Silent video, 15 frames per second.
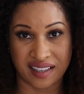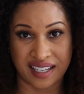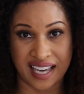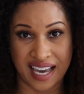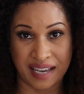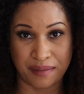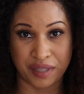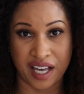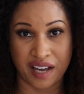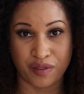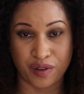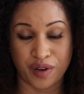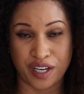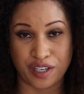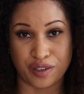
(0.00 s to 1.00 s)
the game
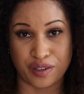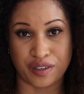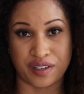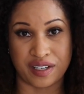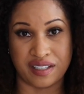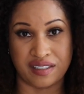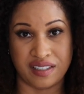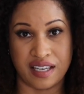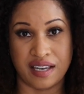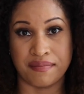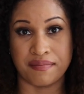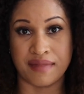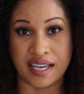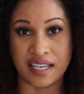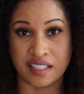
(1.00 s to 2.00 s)
level and you're gonna see
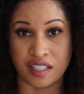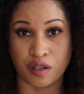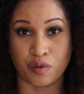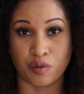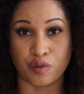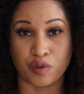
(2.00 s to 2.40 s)
amazing